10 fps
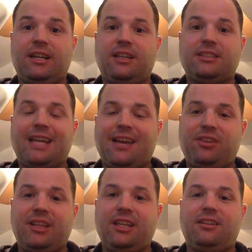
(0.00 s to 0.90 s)
It doesn't
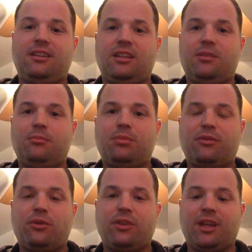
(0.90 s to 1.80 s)
have to get to them
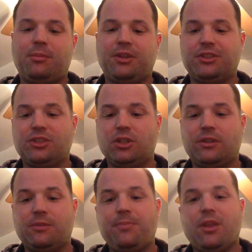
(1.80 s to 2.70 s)
before that month is
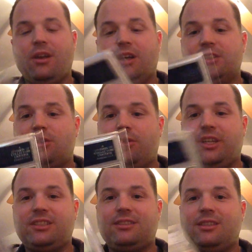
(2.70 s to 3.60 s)
over. So
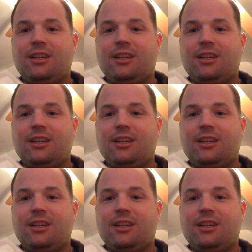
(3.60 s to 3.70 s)
this